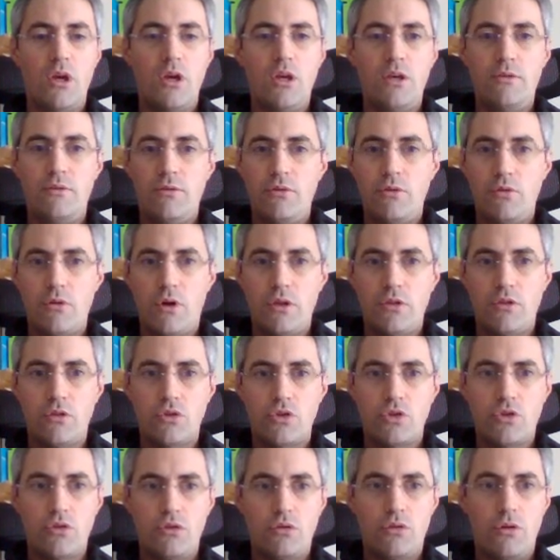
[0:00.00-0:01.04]
If you are not
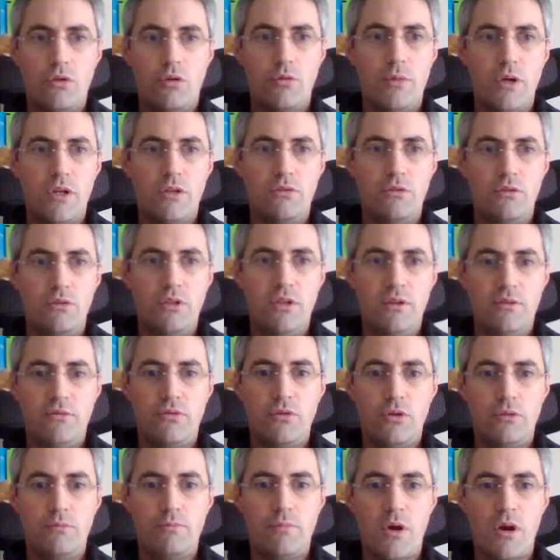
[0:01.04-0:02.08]
sure about the
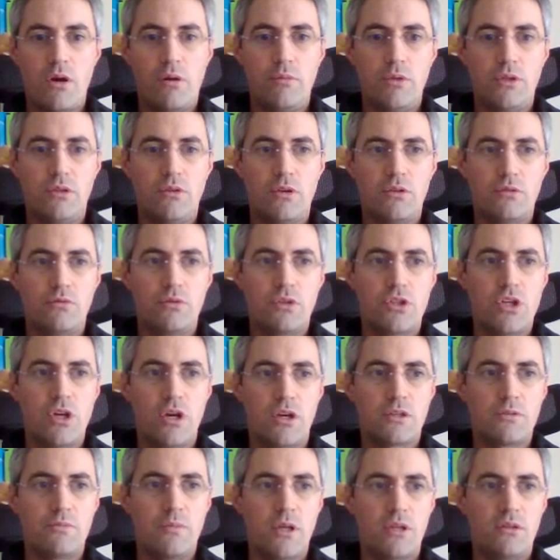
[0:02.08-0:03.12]
different parameters which are
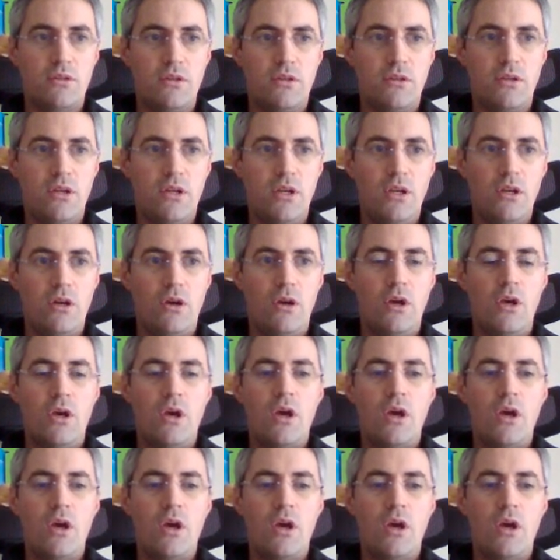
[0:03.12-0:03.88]
expected here,